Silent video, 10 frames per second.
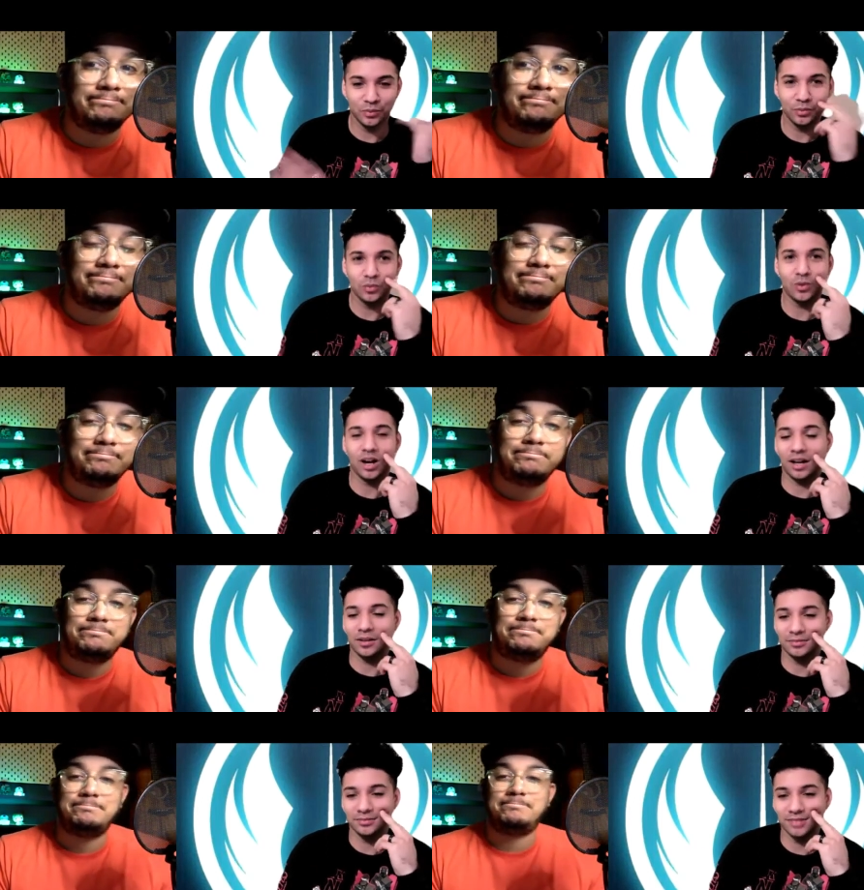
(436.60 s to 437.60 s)
Speaker 1: Wow.
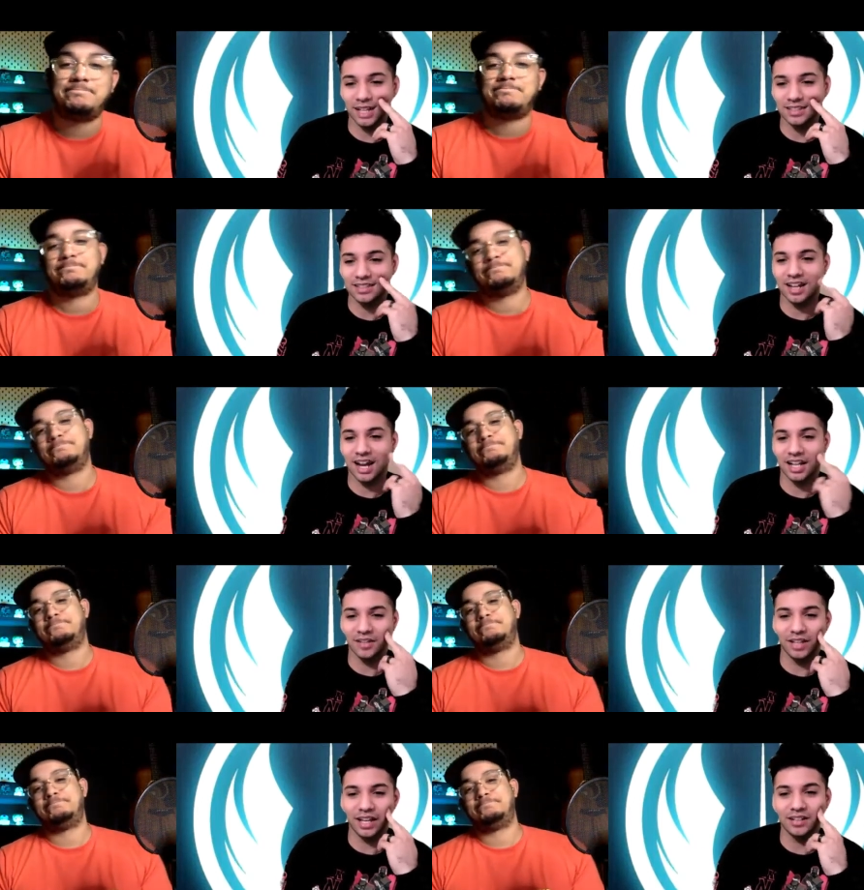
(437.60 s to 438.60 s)
That's kind of
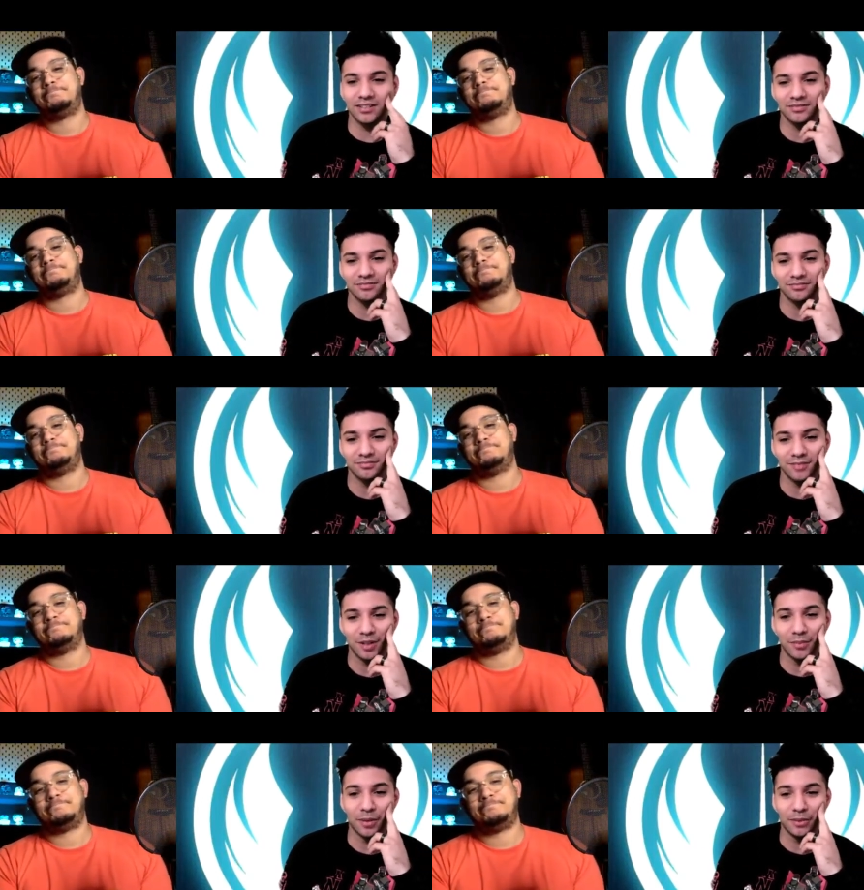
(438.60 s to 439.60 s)
like
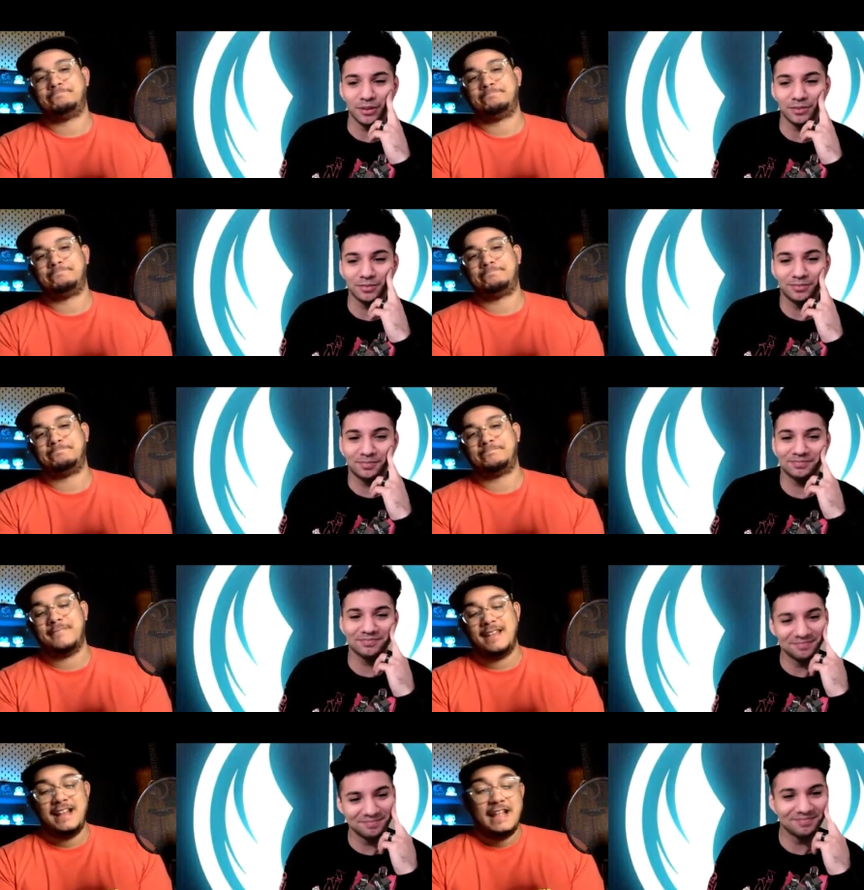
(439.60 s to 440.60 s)
a bummer.
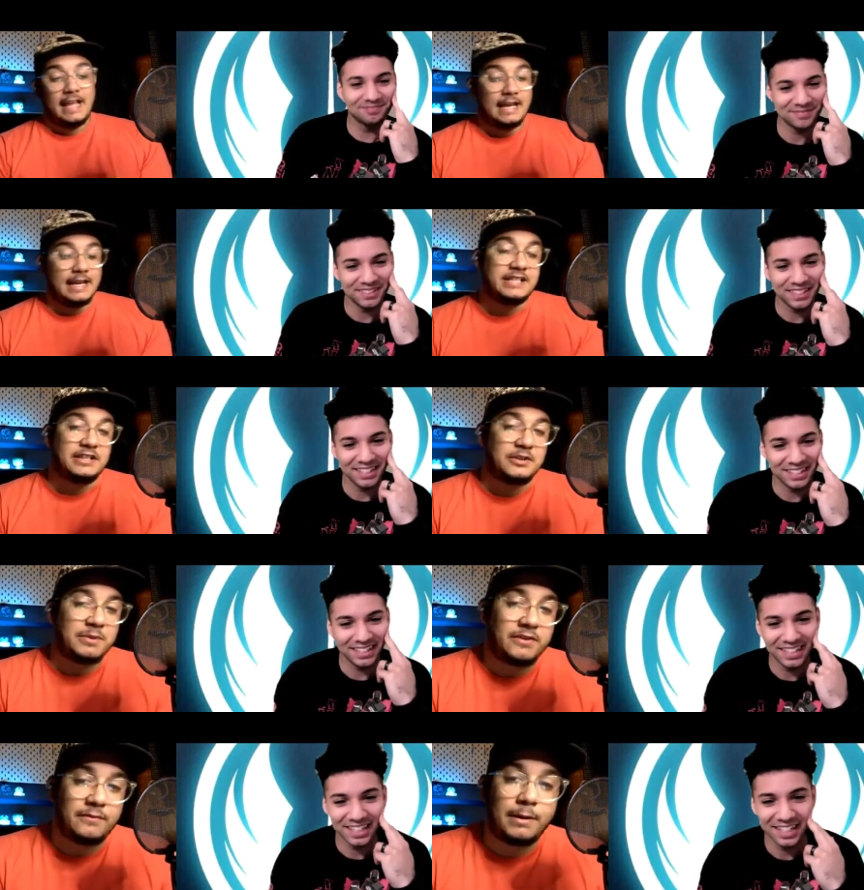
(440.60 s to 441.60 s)
Speaker 2: It is a little
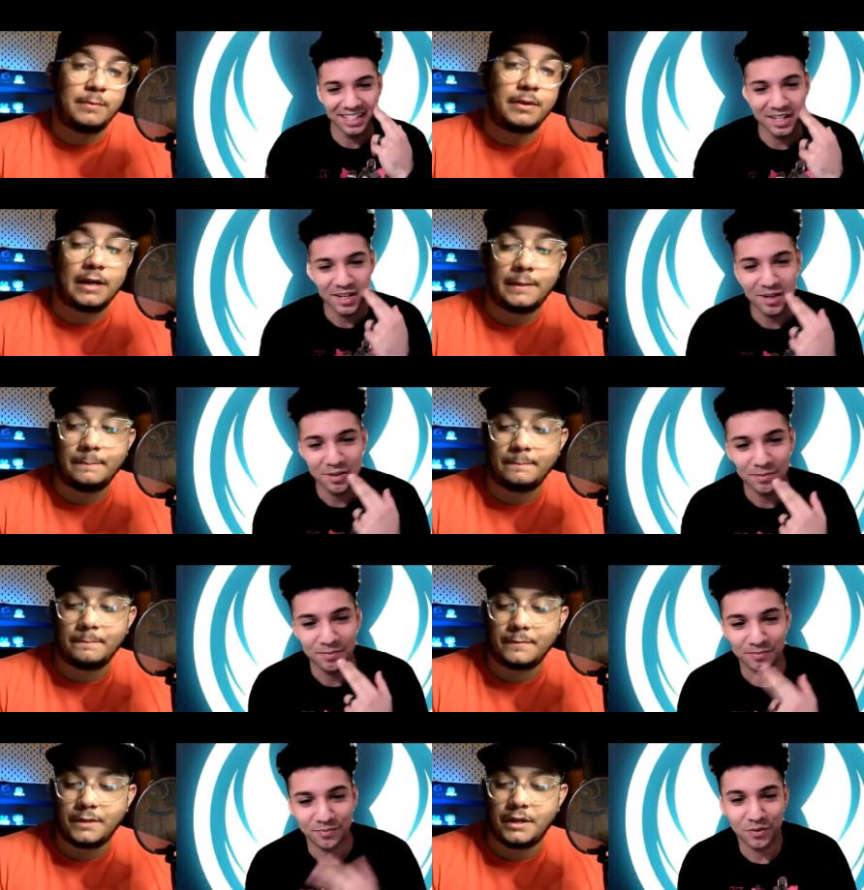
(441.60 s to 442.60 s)
bit of a bummer. Um,
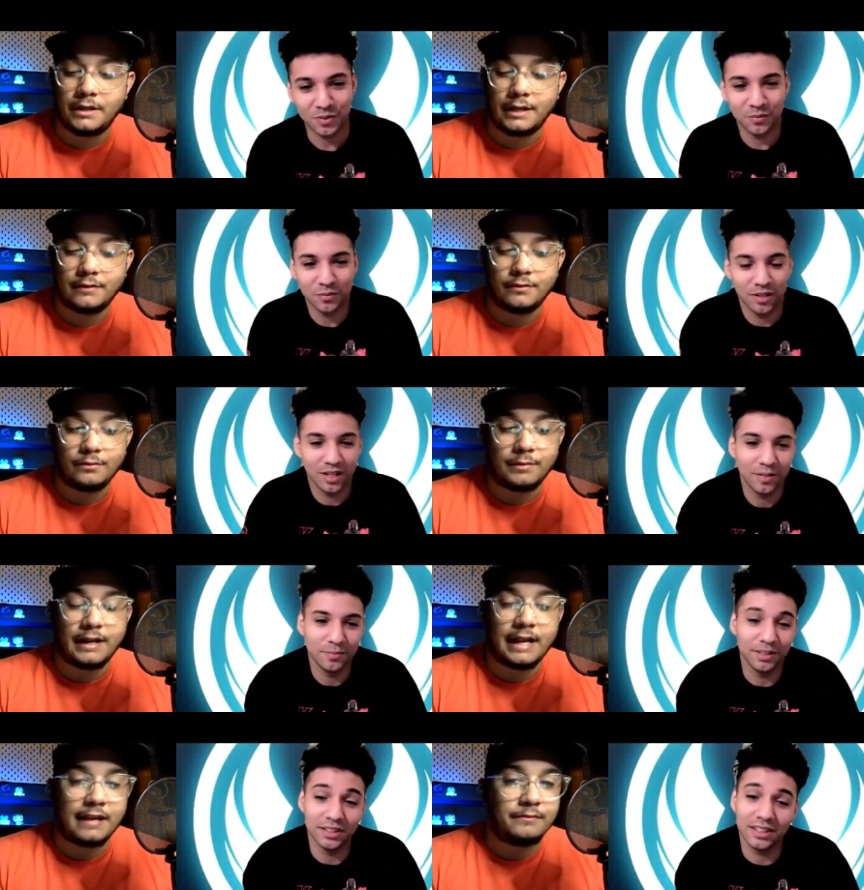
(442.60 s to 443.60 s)
you know, like,
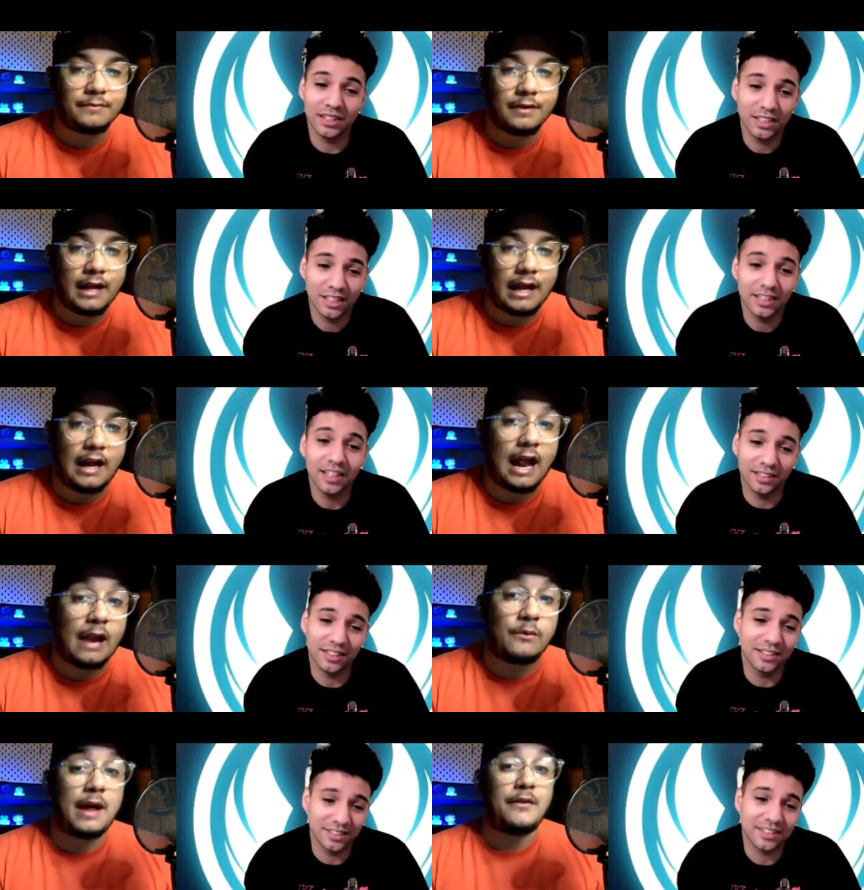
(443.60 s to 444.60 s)
again, I, I,
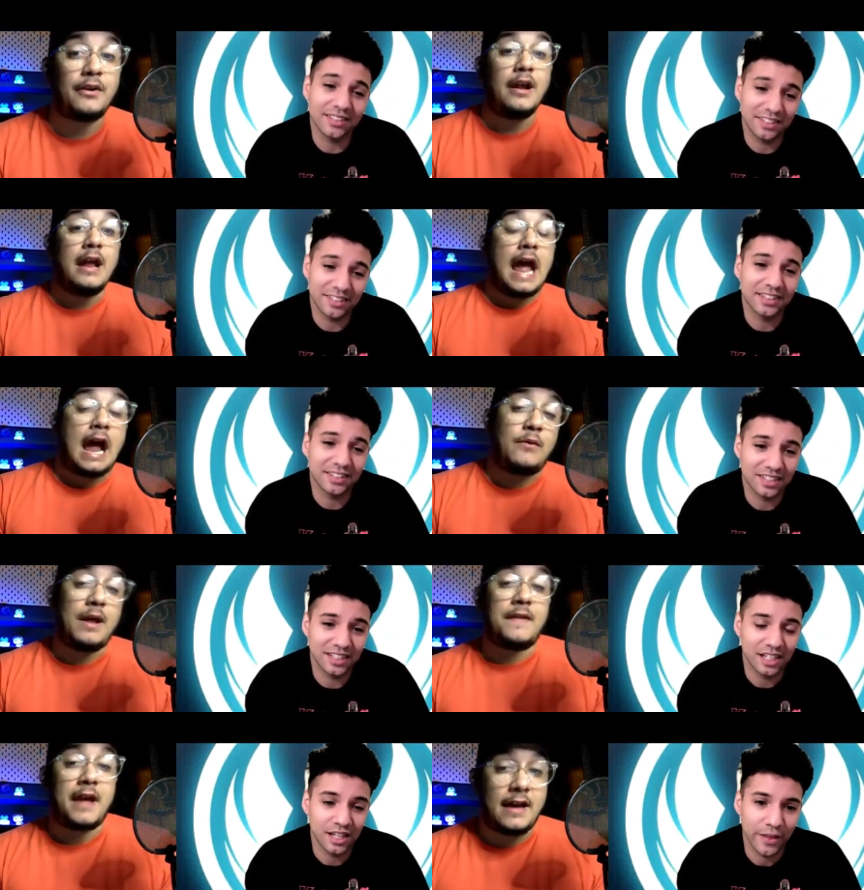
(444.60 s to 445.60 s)
rather I
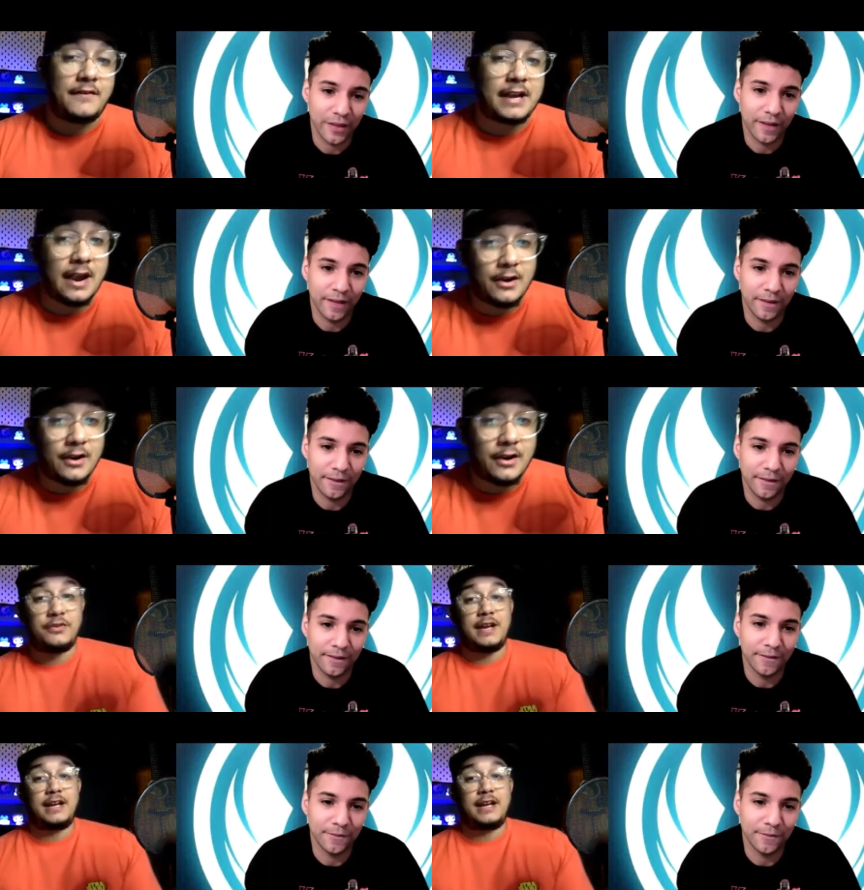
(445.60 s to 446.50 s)
rather have a character that